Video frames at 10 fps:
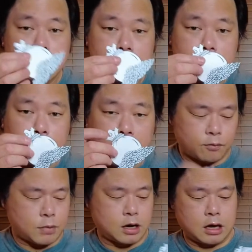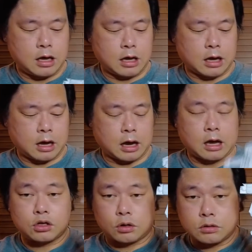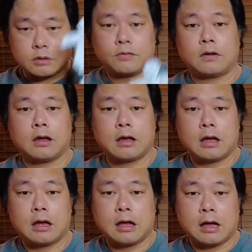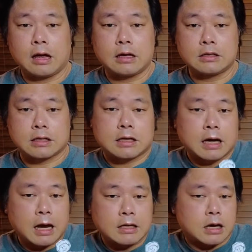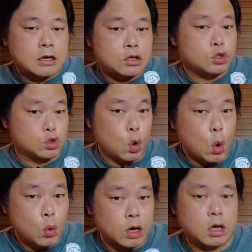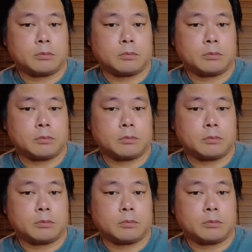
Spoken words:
the bag of money, and Joseph, is today's story.